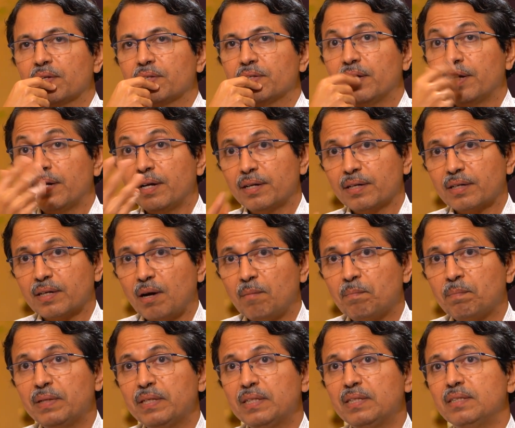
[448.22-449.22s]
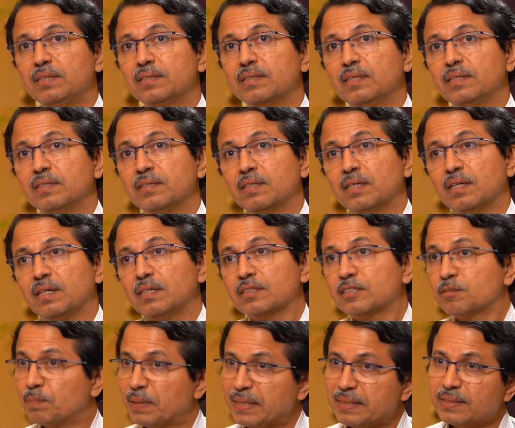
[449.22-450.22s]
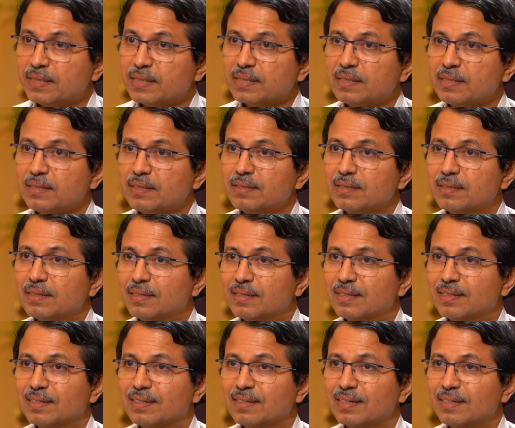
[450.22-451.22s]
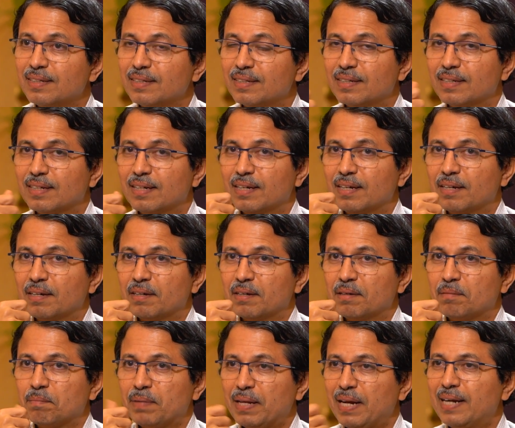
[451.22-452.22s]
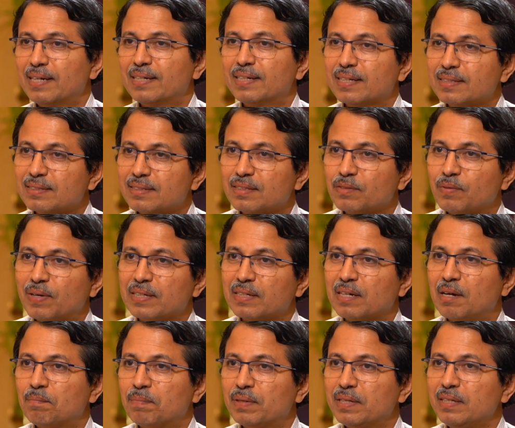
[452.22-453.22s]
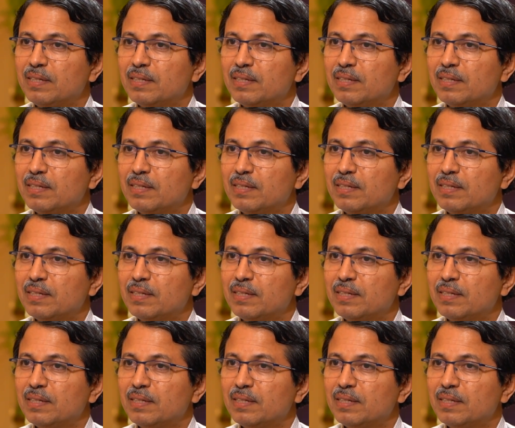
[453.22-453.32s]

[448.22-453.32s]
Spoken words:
There are companies in space sector, right? Bellatrix is one company.